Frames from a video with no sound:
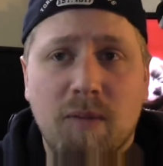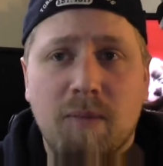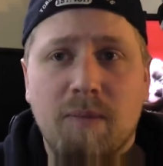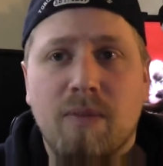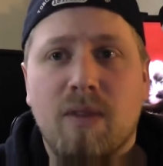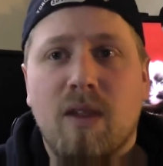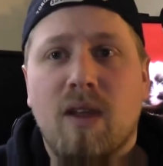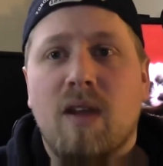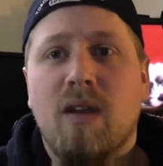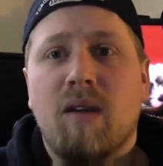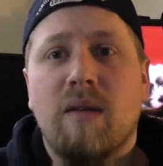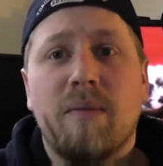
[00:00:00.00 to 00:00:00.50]

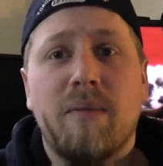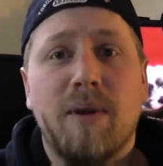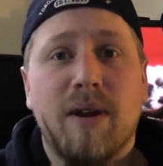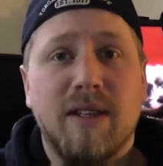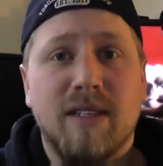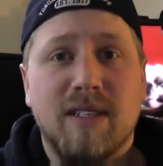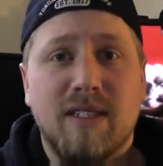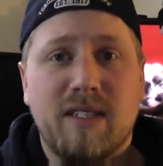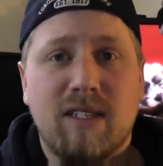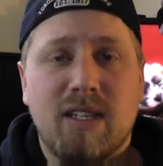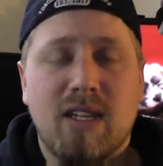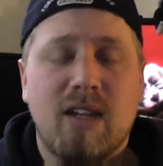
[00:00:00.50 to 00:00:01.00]
but instead
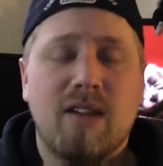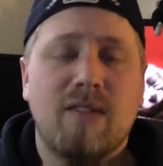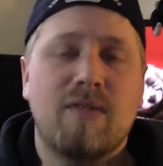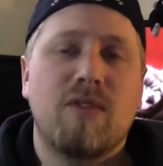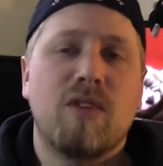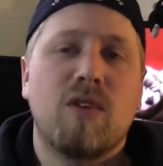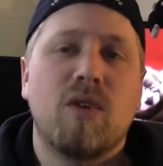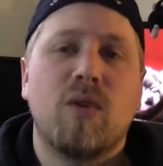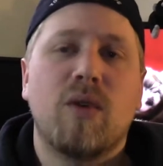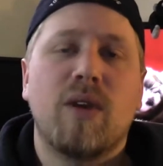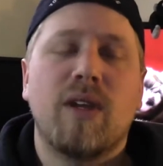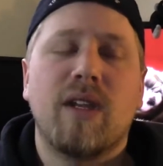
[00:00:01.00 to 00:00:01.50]
of
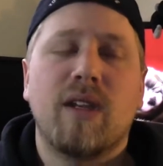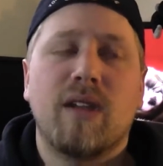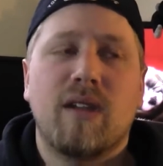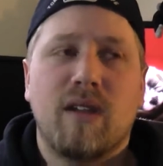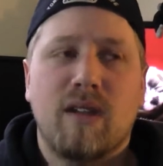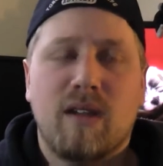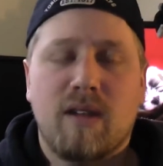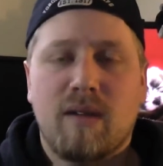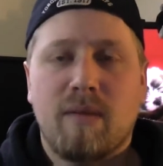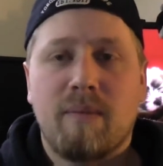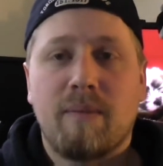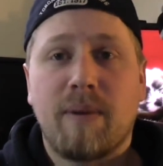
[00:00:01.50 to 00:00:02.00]
doing big
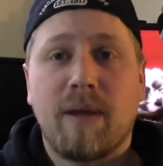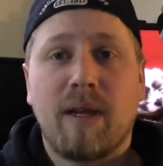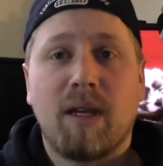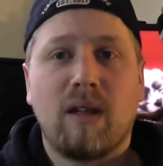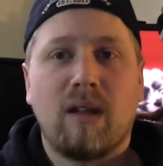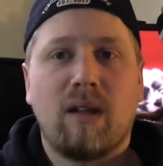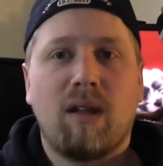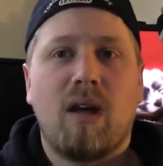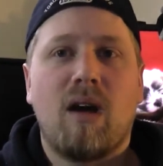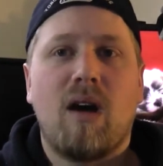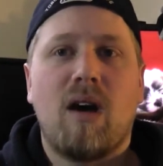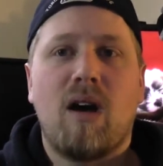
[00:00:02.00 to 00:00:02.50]

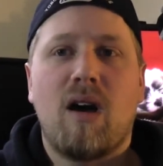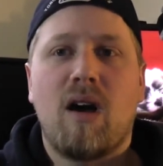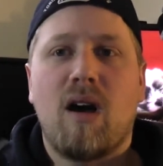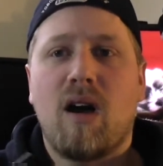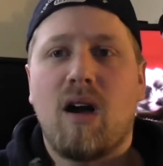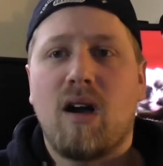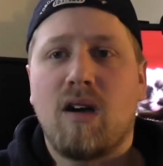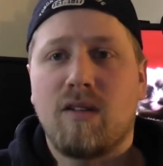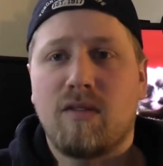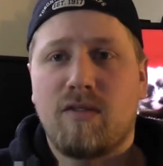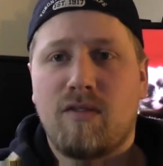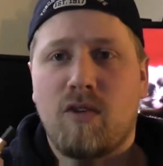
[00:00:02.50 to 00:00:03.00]
long
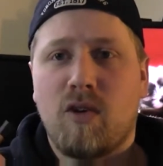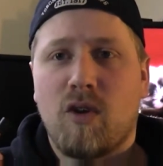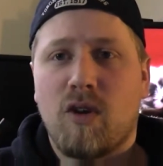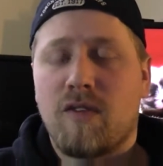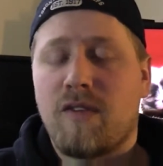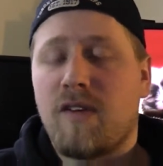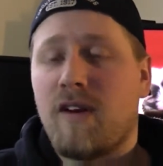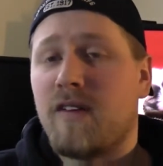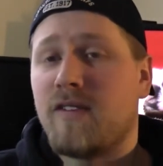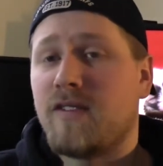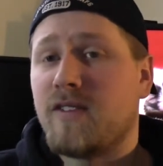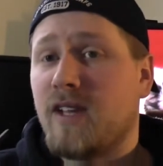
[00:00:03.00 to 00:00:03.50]
4 or 5
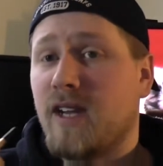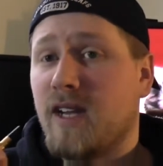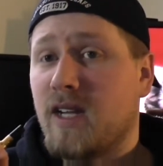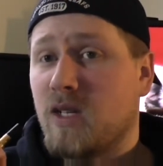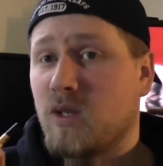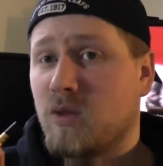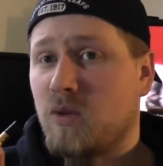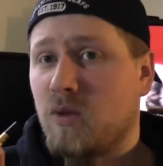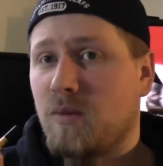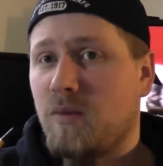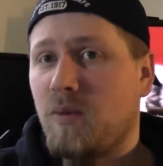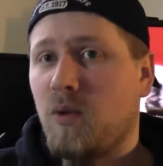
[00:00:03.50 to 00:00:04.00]
seconds with blowing it,